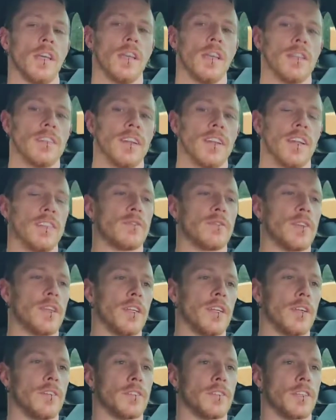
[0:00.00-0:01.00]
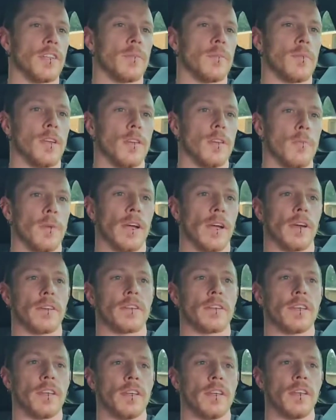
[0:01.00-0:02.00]
Today's video is going to be about
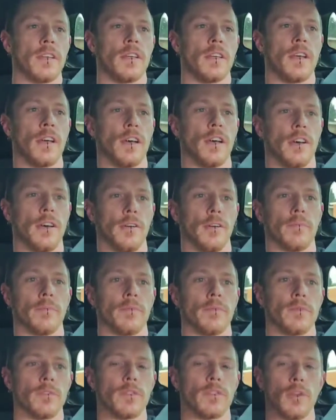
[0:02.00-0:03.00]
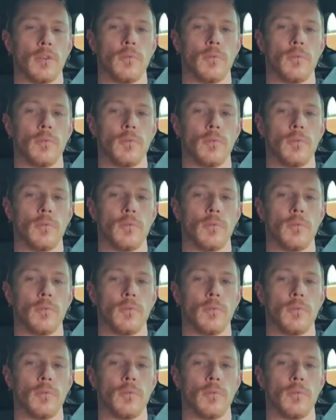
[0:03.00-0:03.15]
too